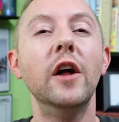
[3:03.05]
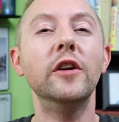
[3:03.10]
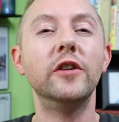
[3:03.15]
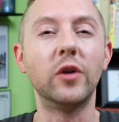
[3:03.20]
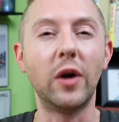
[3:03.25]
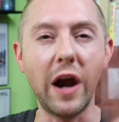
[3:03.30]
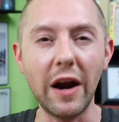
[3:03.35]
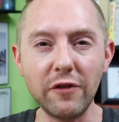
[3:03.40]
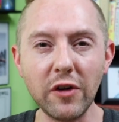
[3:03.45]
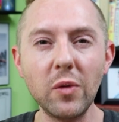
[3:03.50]

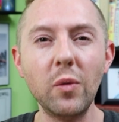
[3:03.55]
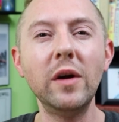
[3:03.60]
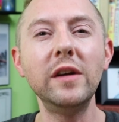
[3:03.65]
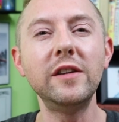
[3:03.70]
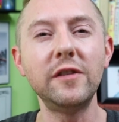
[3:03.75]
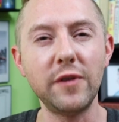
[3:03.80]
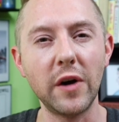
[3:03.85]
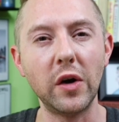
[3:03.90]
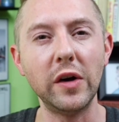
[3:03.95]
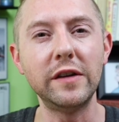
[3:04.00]
So
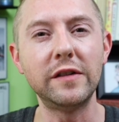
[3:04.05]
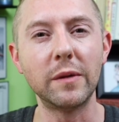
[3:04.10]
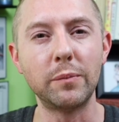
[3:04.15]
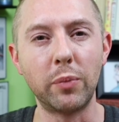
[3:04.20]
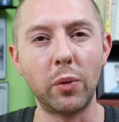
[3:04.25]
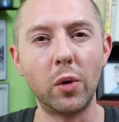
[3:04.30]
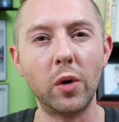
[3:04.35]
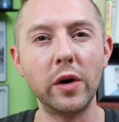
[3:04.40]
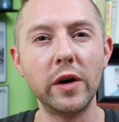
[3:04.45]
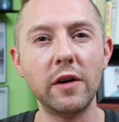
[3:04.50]
everyone's very
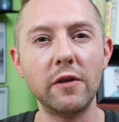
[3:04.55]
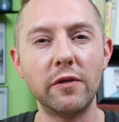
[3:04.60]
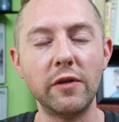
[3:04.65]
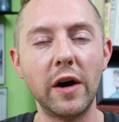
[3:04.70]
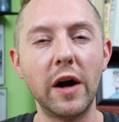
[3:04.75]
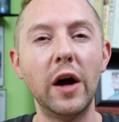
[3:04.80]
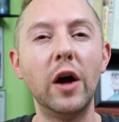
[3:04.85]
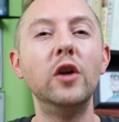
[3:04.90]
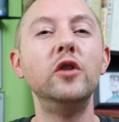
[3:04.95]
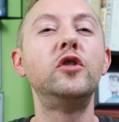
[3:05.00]
supportive
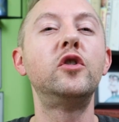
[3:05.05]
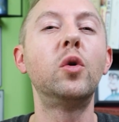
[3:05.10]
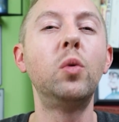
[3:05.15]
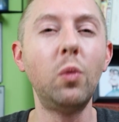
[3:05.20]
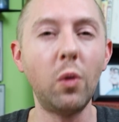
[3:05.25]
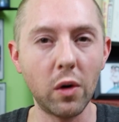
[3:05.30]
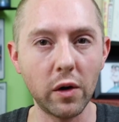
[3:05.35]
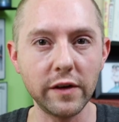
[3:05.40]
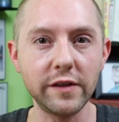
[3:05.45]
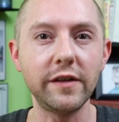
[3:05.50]

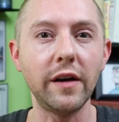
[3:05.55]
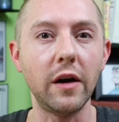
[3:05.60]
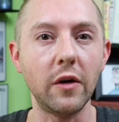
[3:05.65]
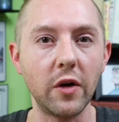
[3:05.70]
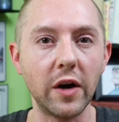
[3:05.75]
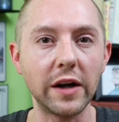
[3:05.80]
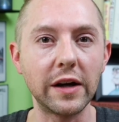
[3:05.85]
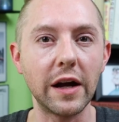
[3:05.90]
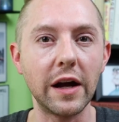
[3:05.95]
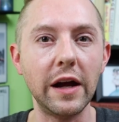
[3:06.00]
towards
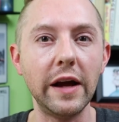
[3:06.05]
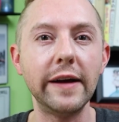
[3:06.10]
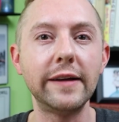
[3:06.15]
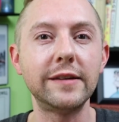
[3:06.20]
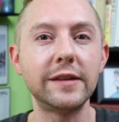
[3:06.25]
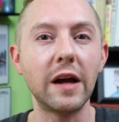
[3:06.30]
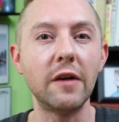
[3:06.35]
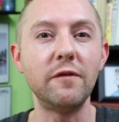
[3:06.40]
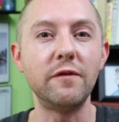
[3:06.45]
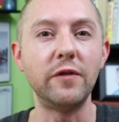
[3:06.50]
Erika
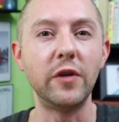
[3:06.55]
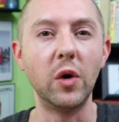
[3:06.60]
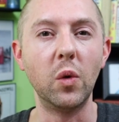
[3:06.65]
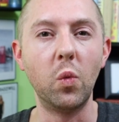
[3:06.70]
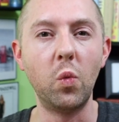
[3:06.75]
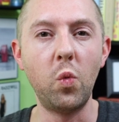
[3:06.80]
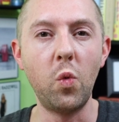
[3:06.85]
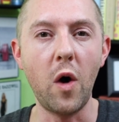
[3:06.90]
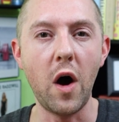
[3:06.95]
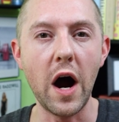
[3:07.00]
except for
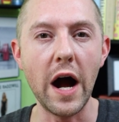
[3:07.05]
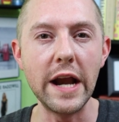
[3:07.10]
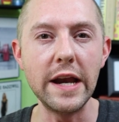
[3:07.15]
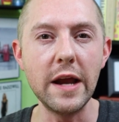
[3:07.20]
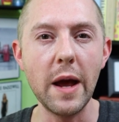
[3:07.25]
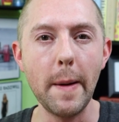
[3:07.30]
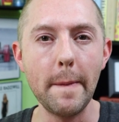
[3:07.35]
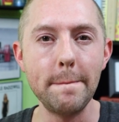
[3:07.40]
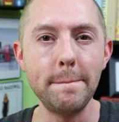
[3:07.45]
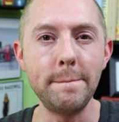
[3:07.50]

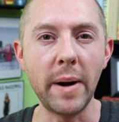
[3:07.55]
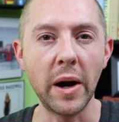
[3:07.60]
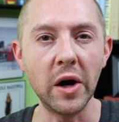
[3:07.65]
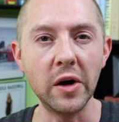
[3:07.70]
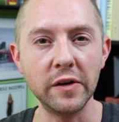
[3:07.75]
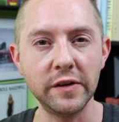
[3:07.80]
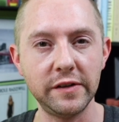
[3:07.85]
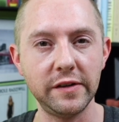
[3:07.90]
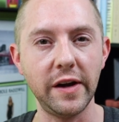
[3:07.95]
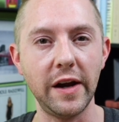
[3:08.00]
one
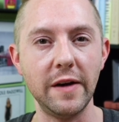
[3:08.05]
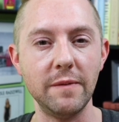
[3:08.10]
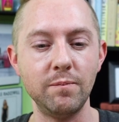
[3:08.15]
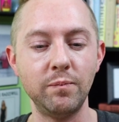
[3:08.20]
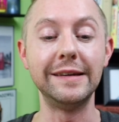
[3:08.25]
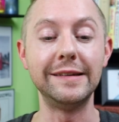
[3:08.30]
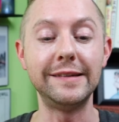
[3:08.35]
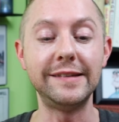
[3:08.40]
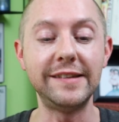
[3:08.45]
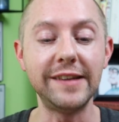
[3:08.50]
person,
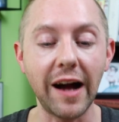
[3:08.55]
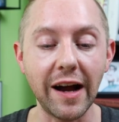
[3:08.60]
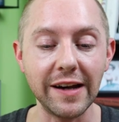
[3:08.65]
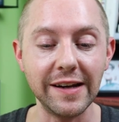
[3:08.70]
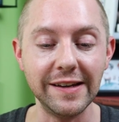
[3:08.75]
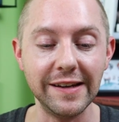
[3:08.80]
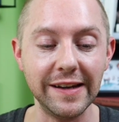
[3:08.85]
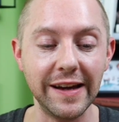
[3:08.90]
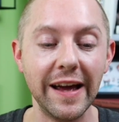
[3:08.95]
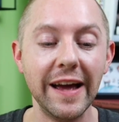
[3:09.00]

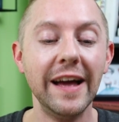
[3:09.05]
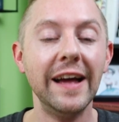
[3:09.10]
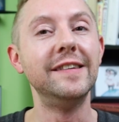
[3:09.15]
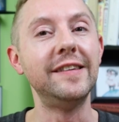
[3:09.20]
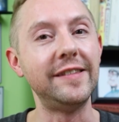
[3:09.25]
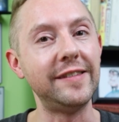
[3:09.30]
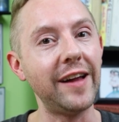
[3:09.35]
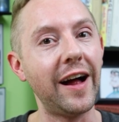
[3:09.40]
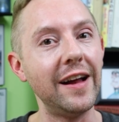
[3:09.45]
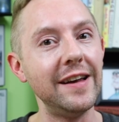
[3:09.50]
Sutton.
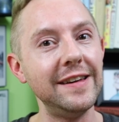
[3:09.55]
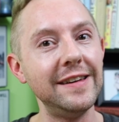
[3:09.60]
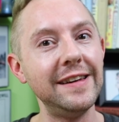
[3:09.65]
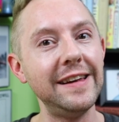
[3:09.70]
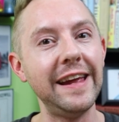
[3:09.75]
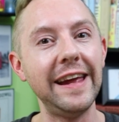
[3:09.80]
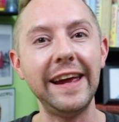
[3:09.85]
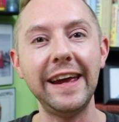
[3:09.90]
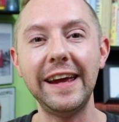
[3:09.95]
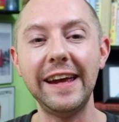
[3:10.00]
Sutton
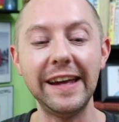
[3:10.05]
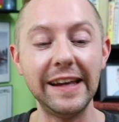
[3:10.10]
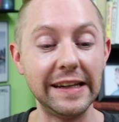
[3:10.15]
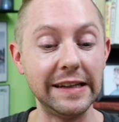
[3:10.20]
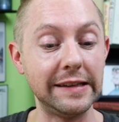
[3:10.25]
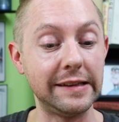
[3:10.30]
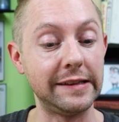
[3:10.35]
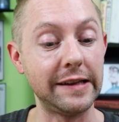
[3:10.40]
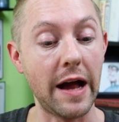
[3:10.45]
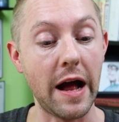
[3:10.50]

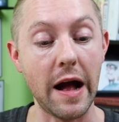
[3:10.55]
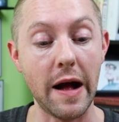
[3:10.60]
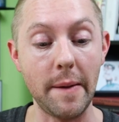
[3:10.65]
is,